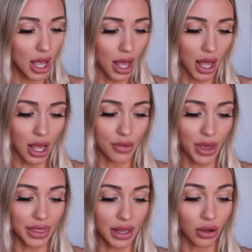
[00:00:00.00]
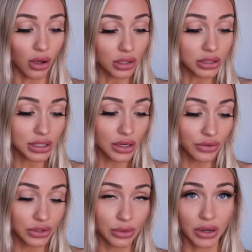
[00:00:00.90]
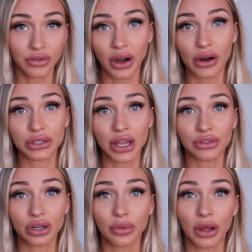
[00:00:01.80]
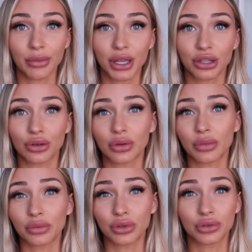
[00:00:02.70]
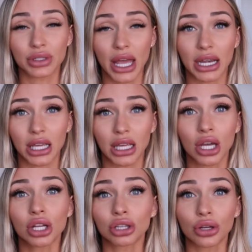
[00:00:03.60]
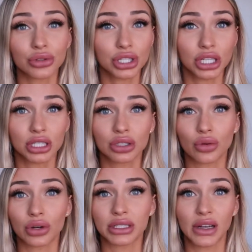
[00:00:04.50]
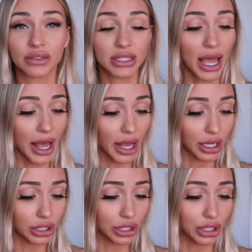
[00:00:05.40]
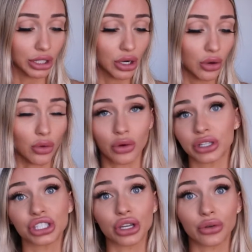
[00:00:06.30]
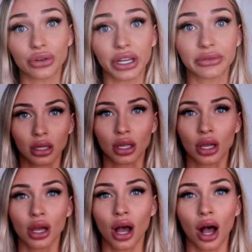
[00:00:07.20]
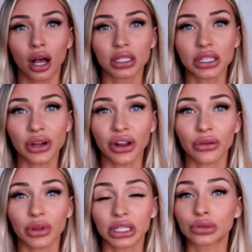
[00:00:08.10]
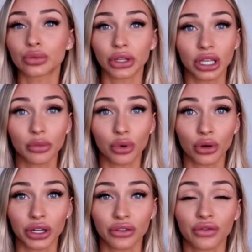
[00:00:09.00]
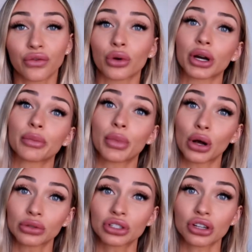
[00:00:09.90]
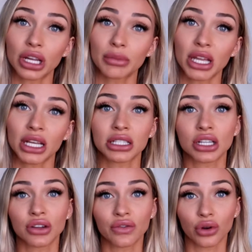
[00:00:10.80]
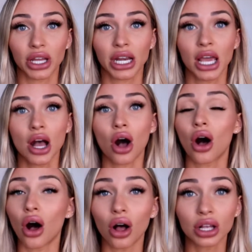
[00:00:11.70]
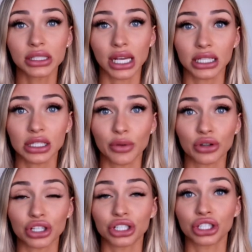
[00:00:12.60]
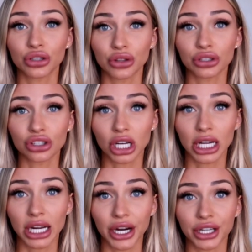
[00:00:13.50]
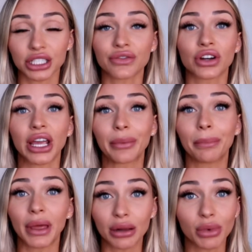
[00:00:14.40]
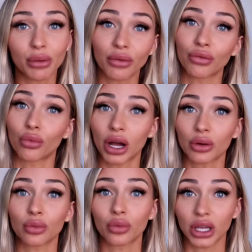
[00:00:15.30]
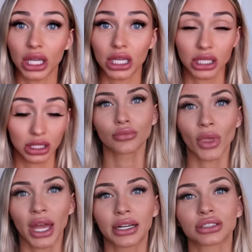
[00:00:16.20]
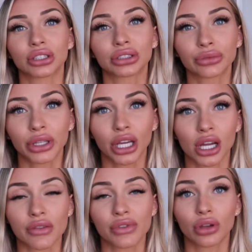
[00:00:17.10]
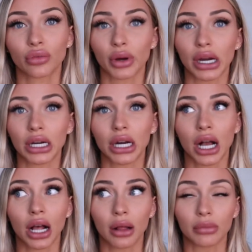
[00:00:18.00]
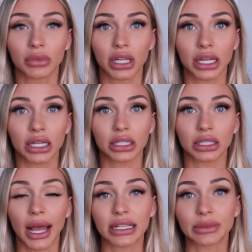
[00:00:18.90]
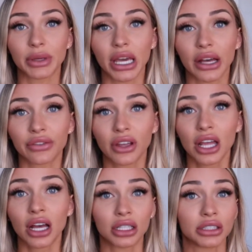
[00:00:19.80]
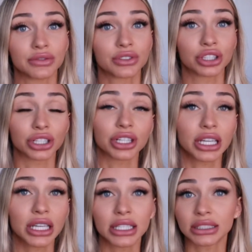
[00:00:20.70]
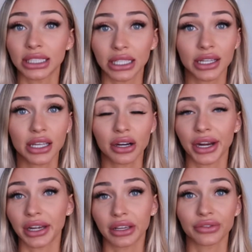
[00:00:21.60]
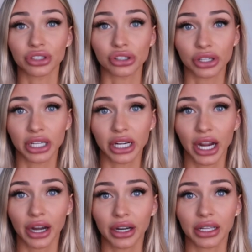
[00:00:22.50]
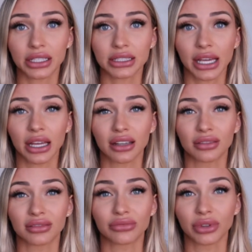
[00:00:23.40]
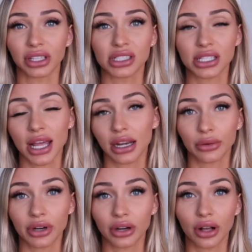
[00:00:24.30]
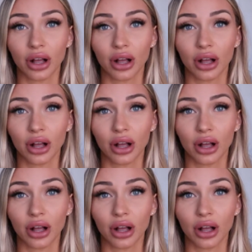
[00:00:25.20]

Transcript: And then also for 24 hours after your appointment, you don't want to use any lotions or self-tanner or deodorant. Also, another one that's really important for post-treatment is to avoid all sun exposure to those treated areas for a minimum of 1 week. And it's also really good if you can wear like a SPF of 30 daily on any of the treated areas, and really just anywhere